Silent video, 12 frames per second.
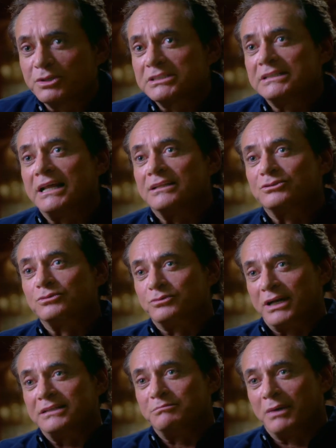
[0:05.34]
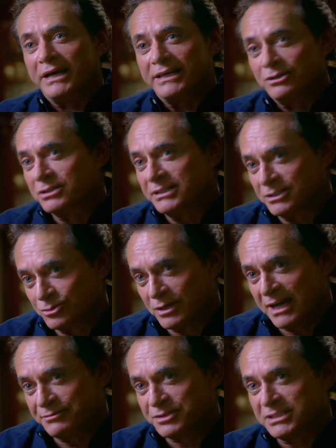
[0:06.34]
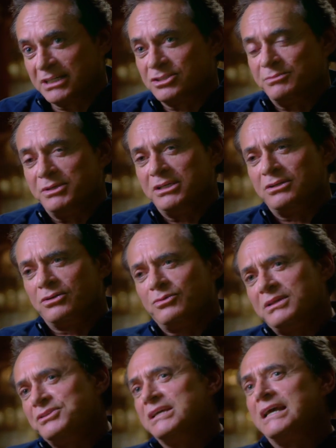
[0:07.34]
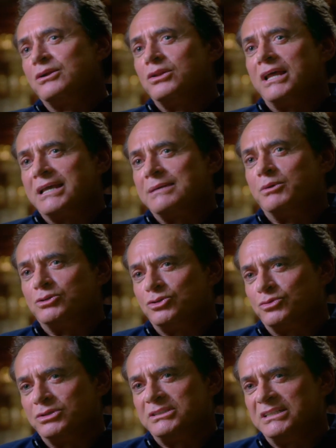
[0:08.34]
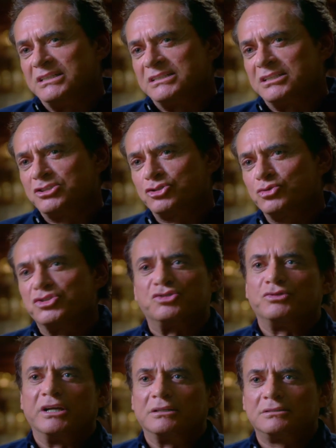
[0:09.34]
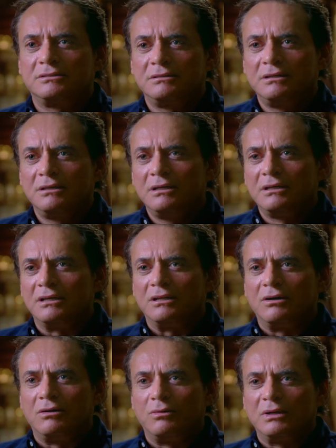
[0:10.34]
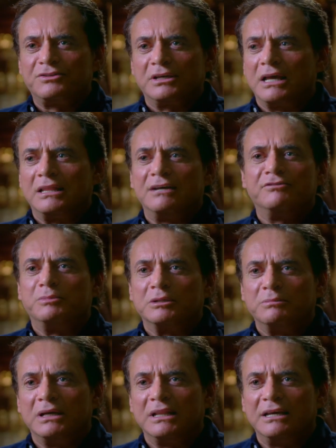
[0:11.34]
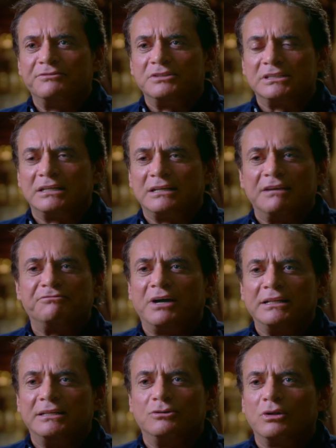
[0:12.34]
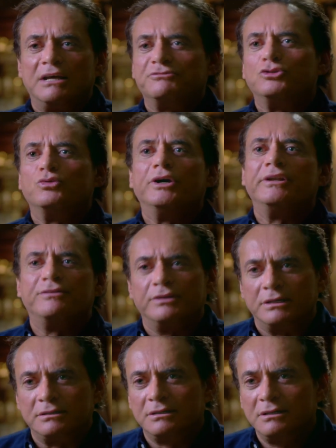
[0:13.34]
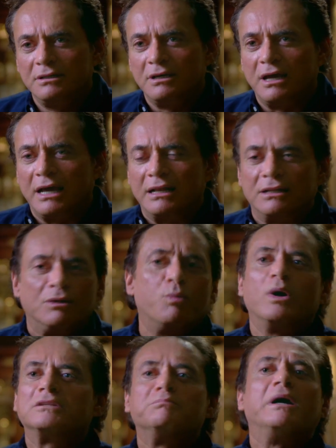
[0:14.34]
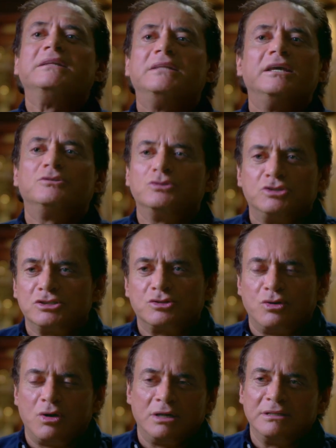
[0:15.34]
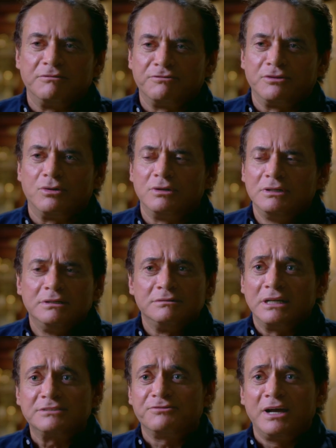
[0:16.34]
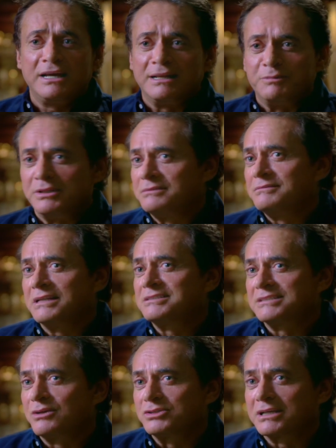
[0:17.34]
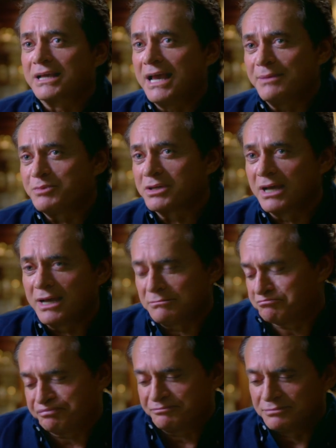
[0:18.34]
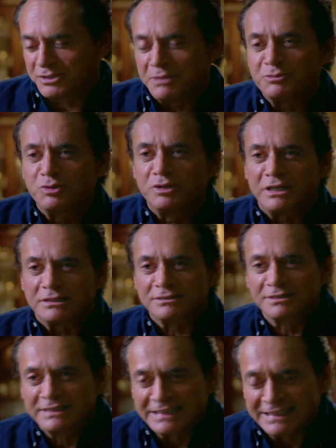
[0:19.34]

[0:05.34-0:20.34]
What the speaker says: person that read my early draft said to me, the one thing I don't like about your routine is it's too strict. One thing I love about my life is that I finally don't have to do anything. And I don't want my day to just go on and flow. That's fine. I mean, that sounds like a happy guy. Keep doing it.